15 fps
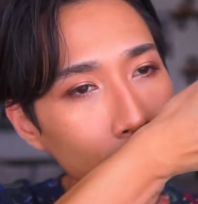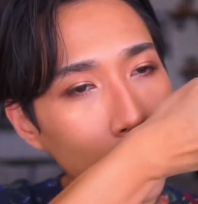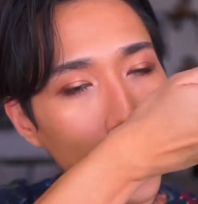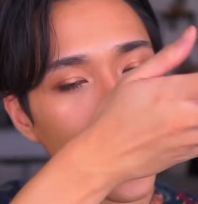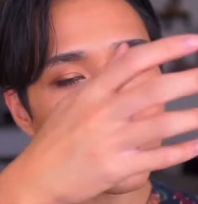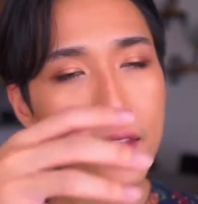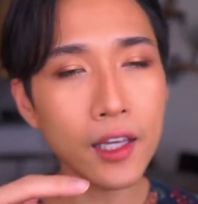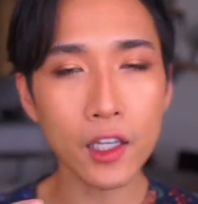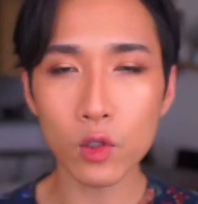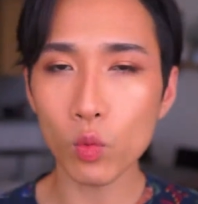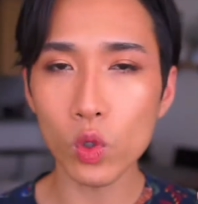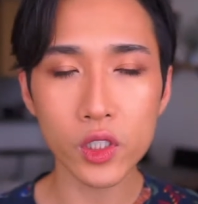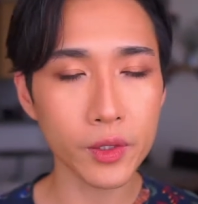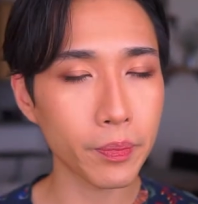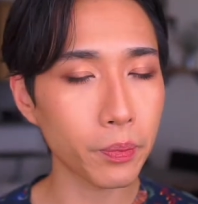I think it
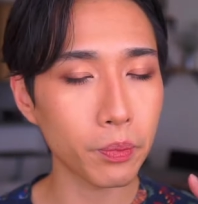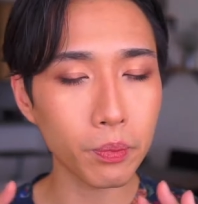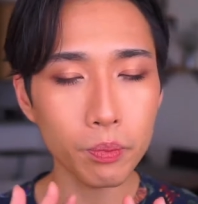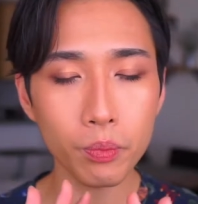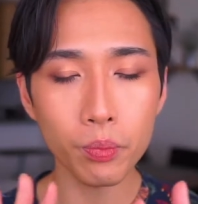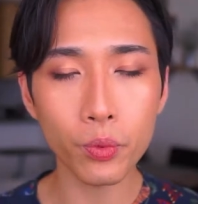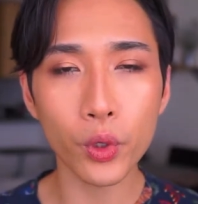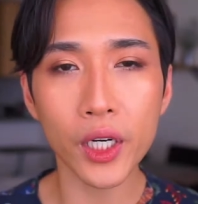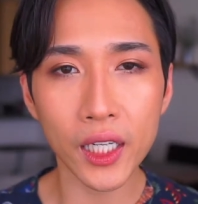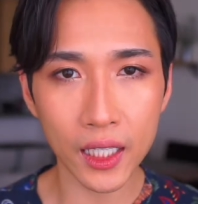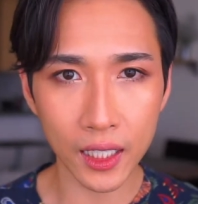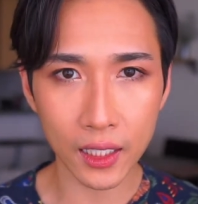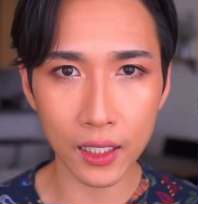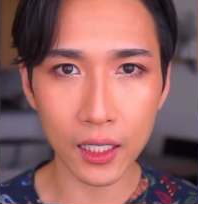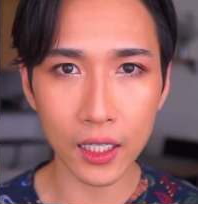was
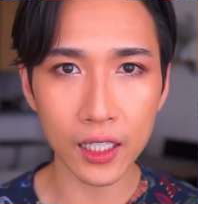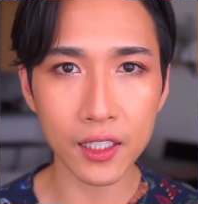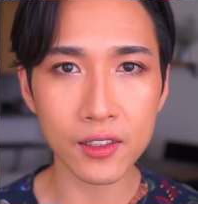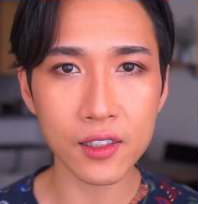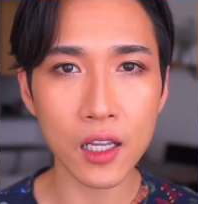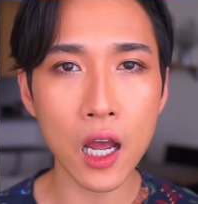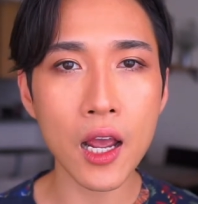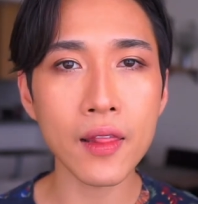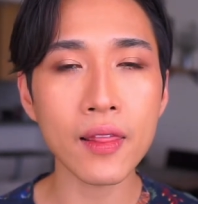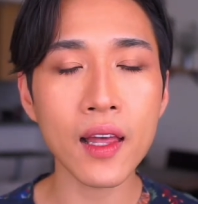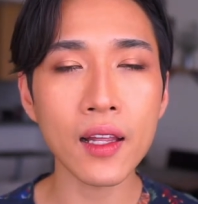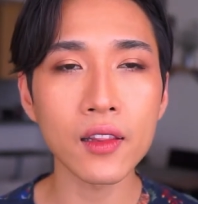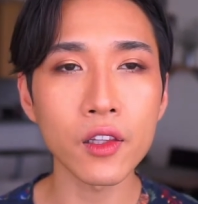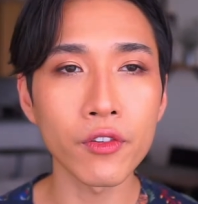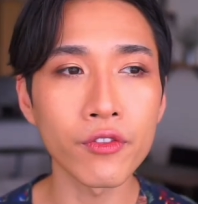brilliantly designed
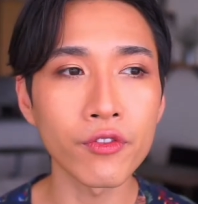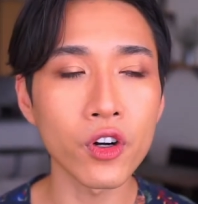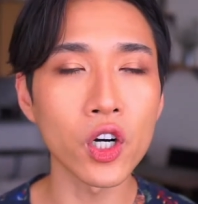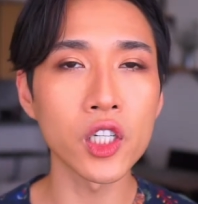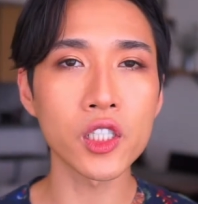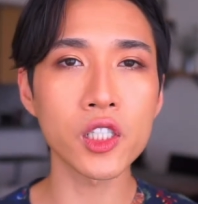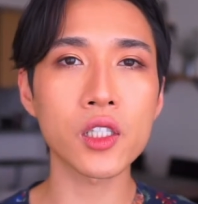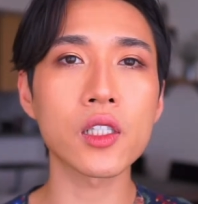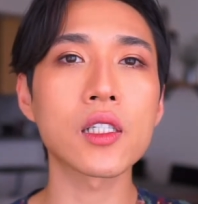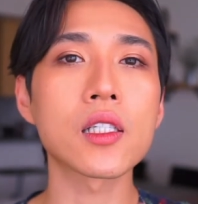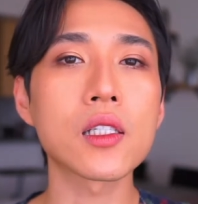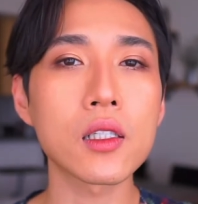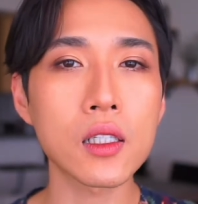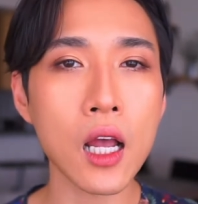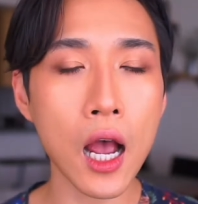that the first
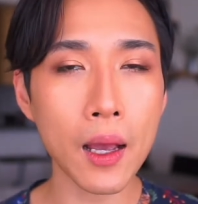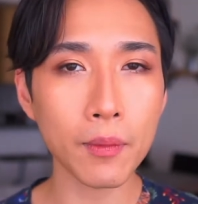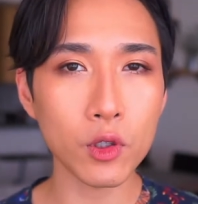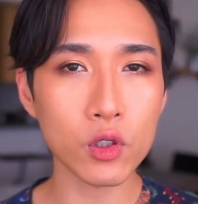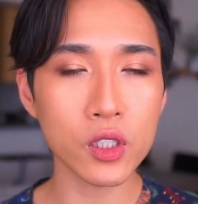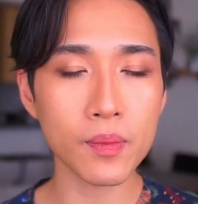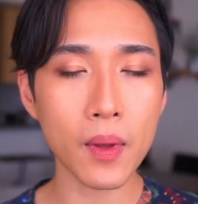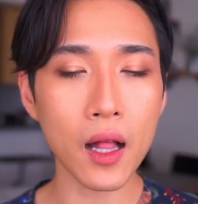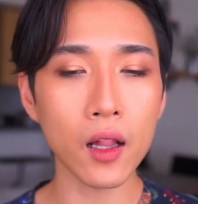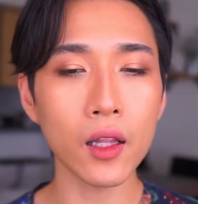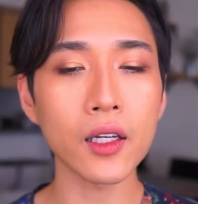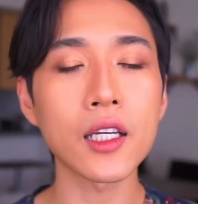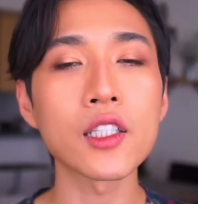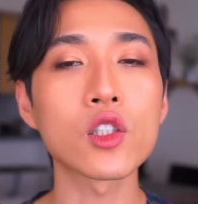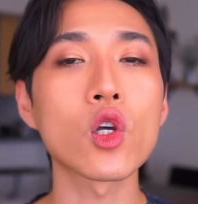time you smell it,
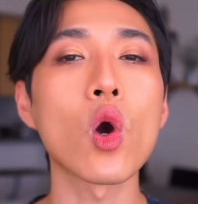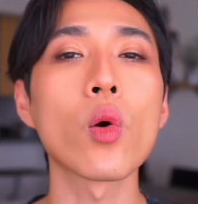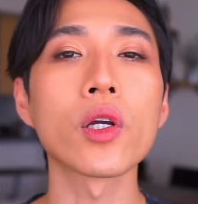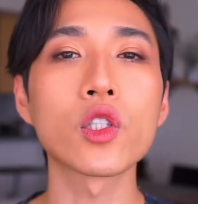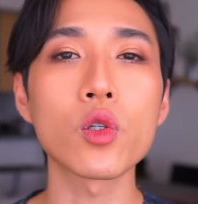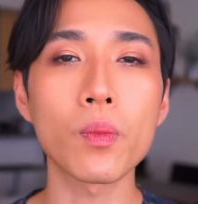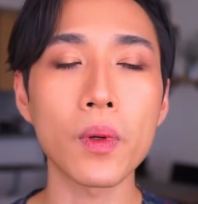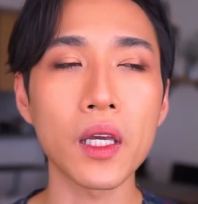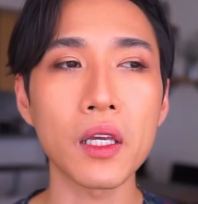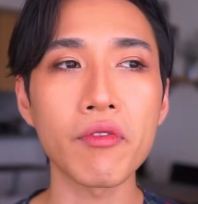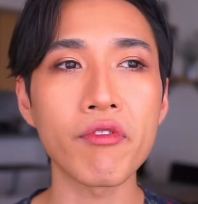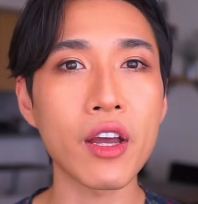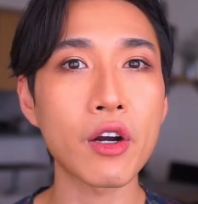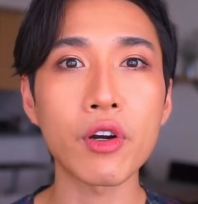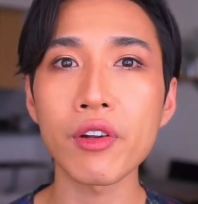it's going to be
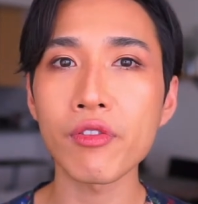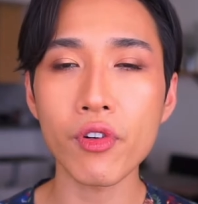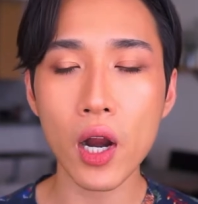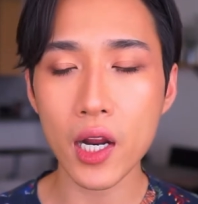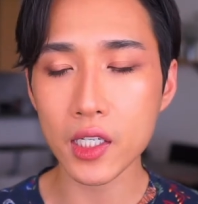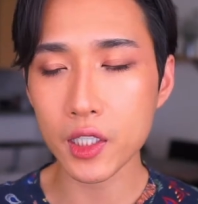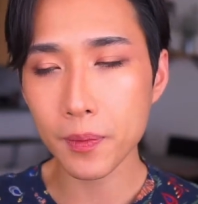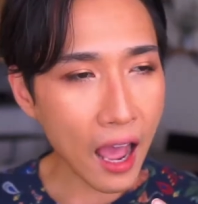very fresh.